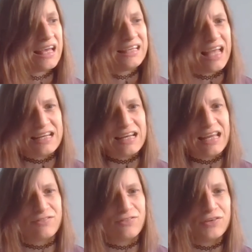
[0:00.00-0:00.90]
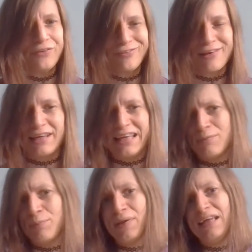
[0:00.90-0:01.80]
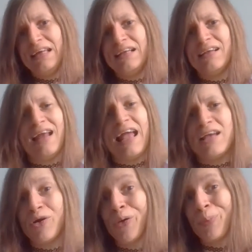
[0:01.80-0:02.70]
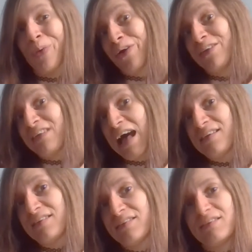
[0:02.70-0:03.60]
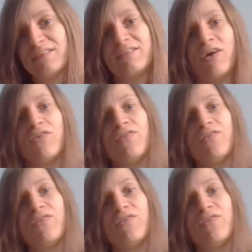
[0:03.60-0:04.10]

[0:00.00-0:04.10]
yeah, it, it feels like it's been a good process so